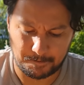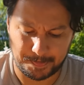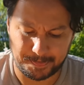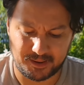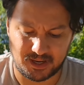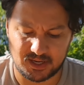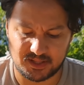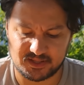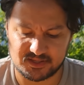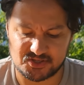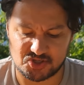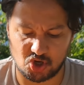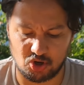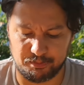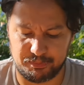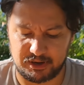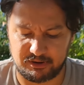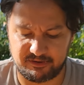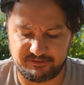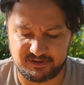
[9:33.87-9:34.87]
Part of the
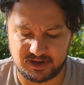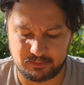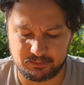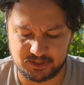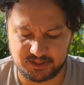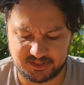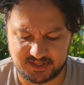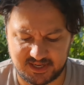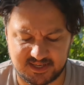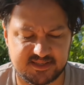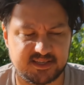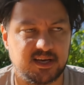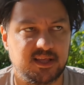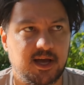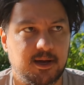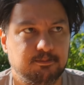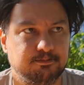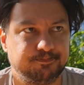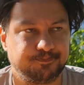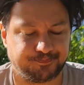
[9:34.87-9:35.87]
soapberry family, did I say
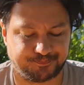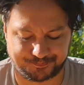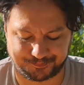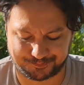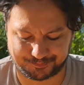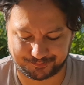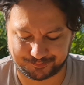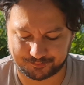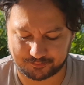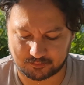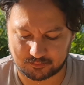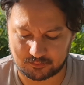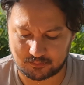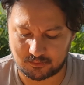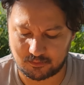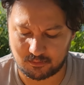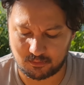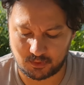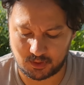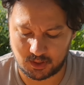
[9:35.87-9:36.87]
that?
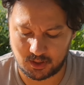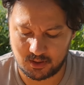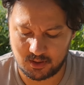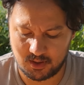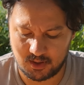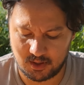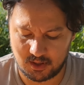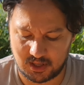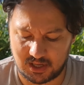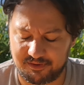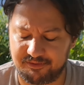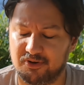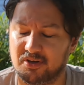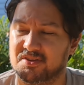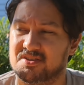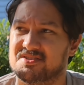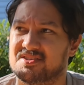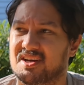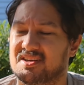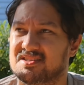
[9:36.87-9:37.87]
I forgot
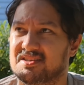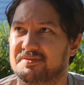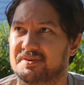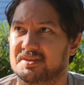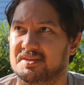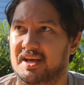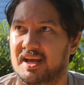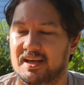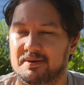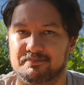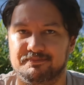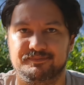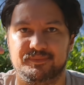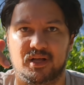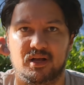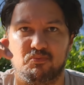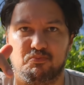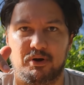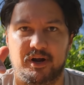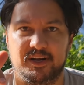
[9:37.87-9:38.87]
the scientific name.
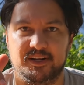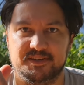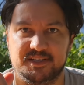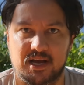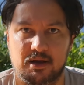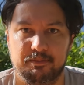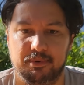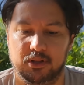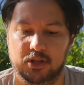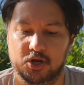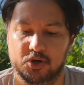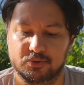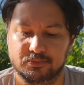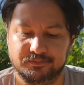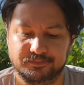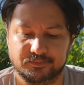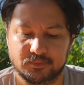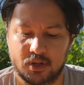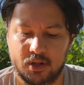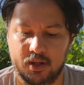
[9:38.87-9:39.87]
I'll write it down below.
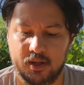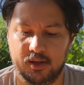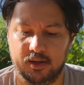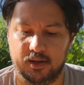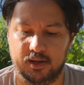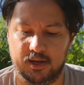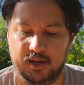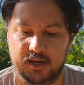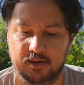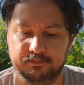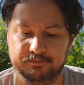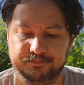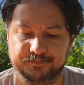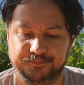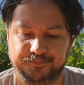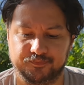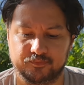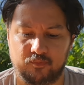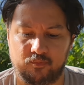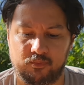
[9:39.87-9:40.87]

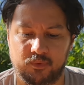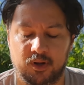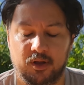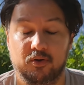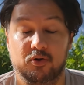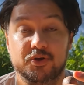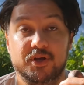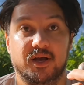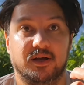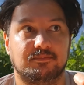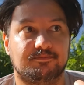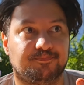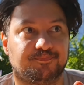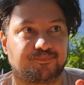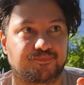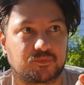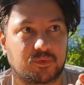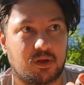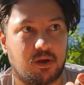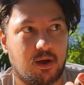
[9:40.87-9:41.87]
Oh yeah,
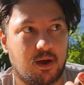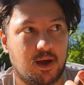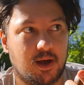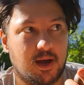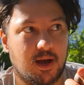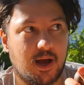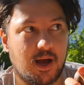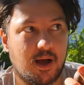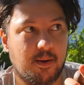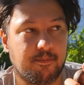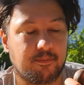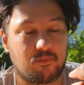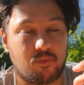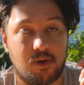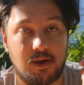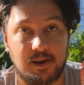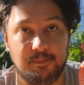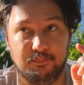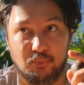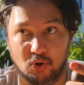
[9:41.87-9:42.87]

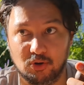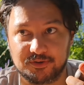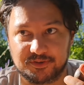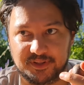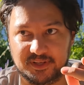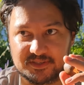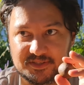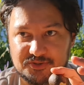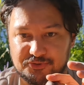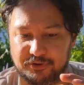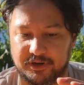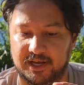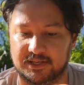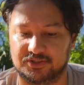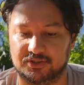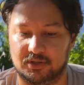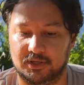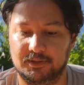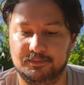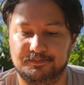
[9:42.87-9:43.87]
I bought this tree
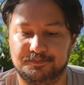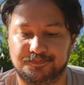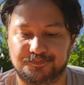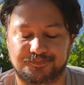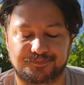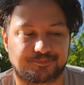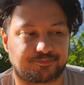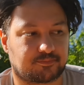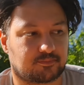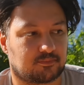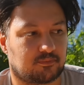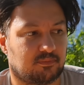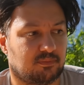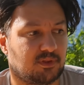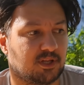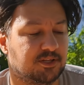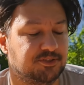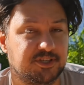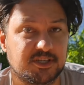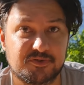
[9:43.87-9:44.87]
actually,
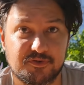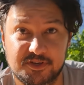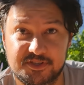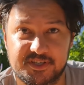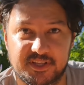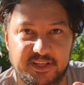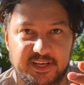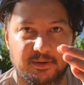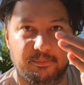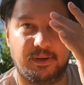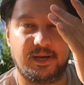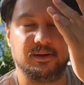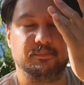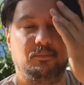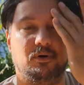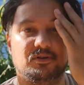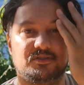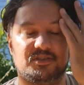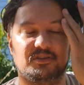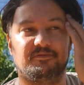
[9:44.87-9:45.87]
just recently in my
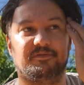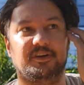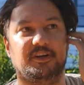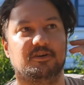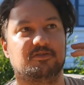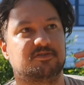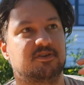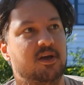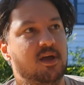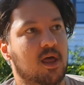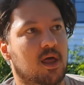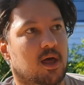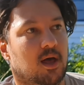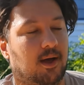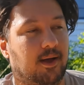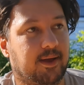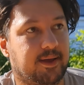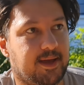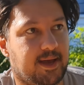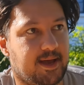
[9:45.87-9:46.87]
unboxing videos.
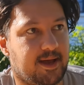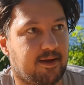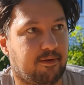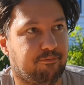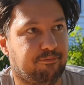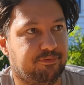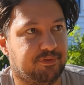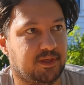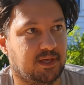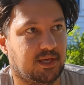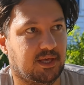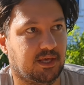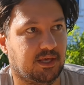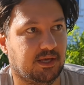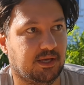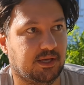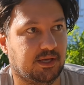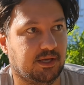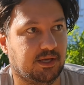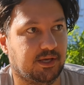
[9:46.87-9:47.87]
I have
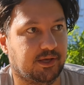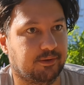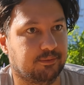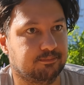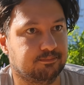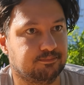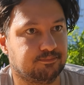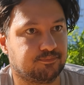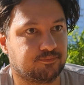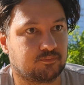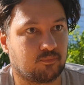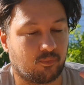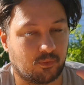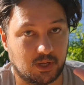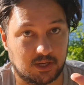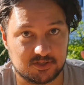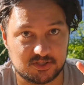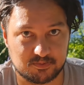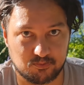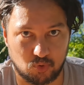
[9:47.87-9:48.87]
a
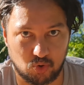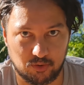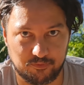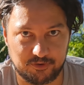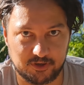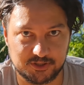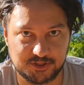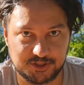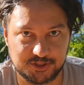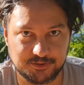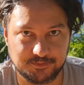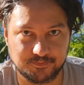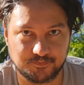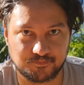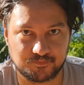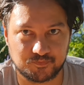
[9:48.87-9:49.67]
small version,